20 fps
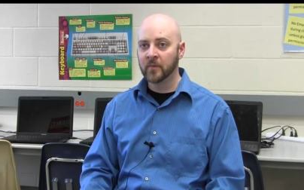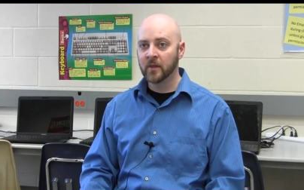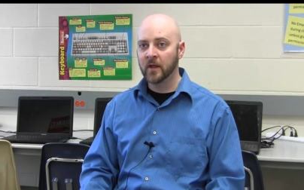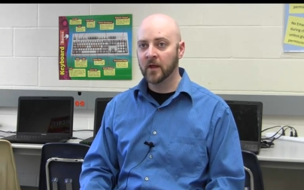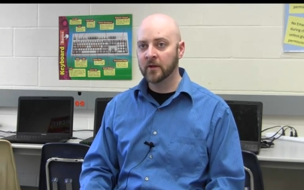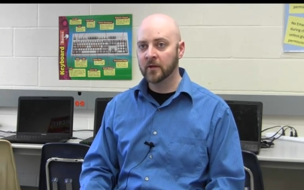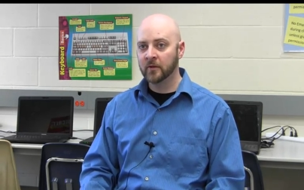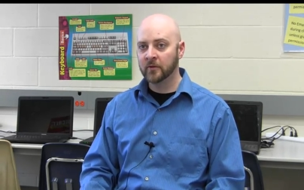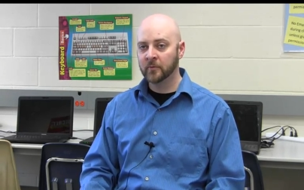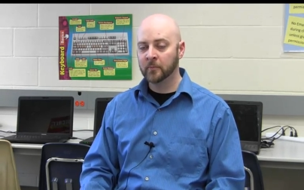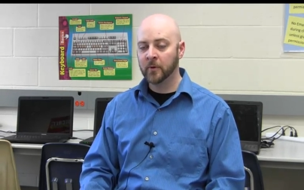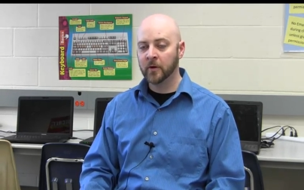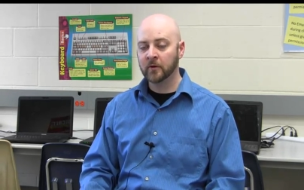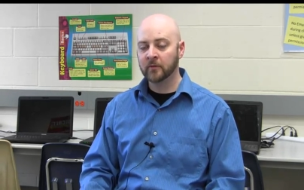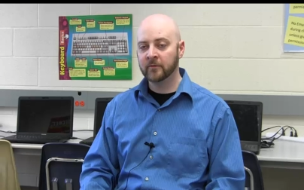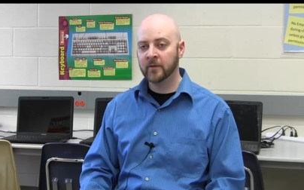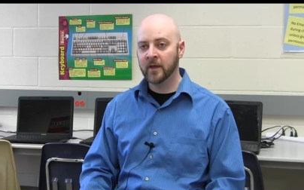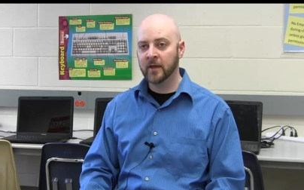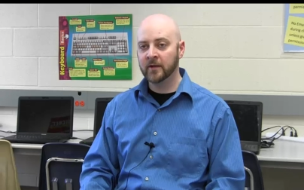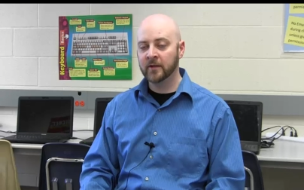Another part
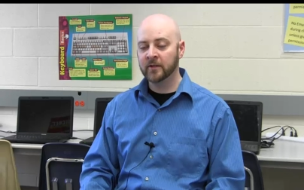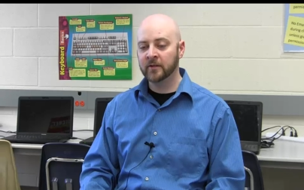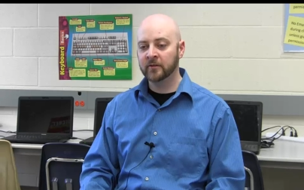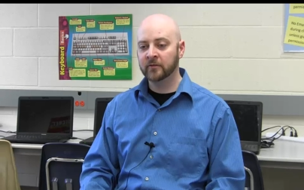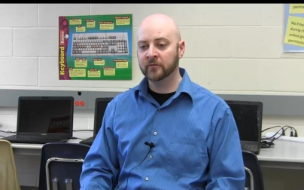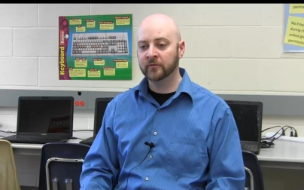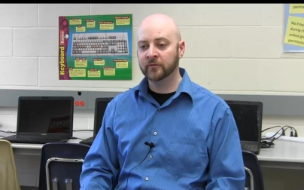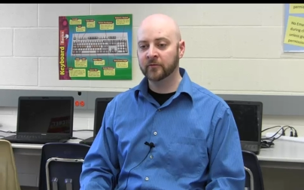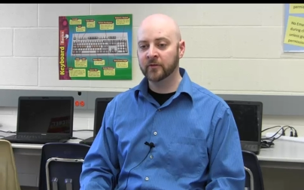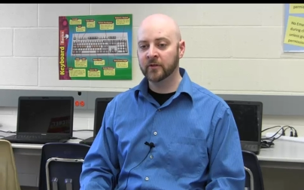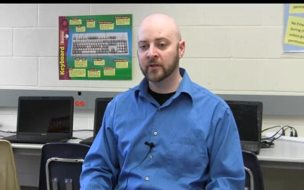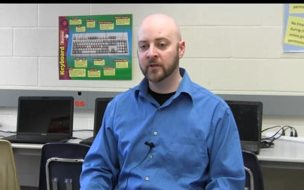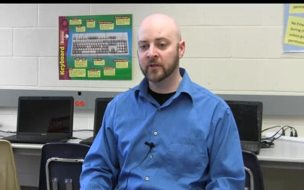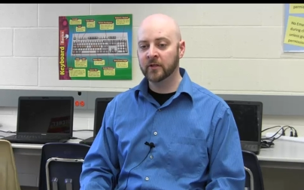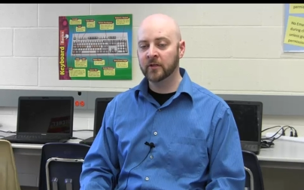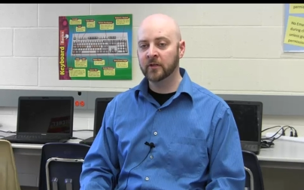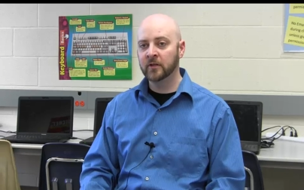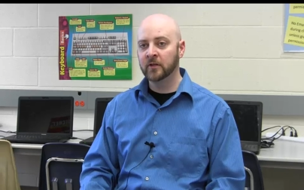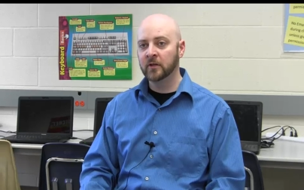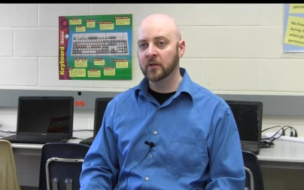of that is
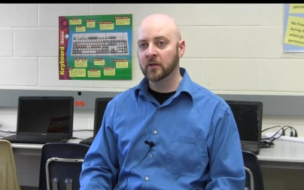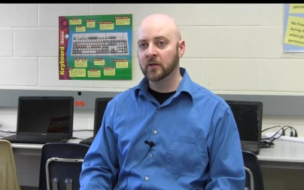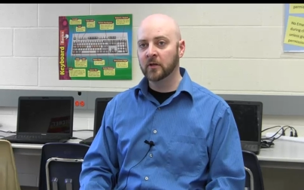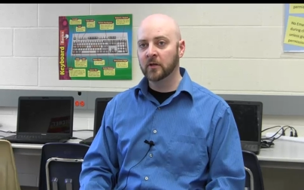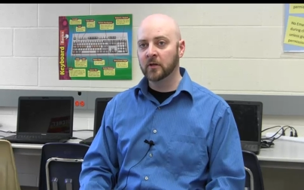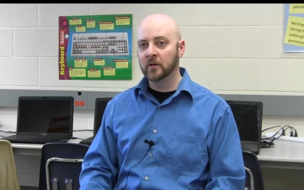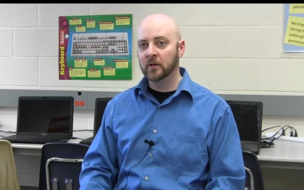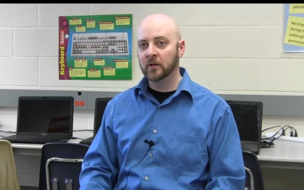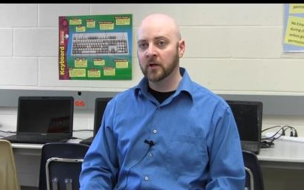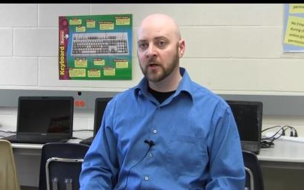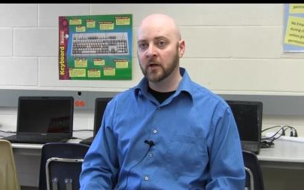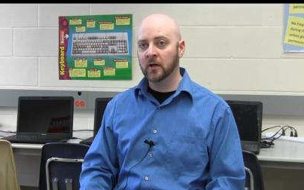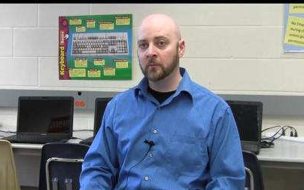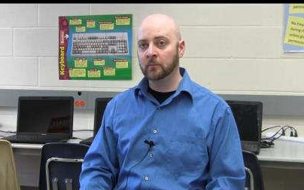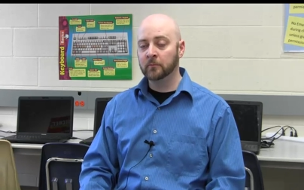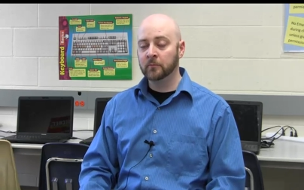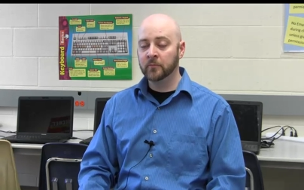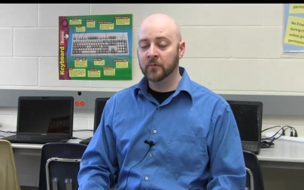the, uh,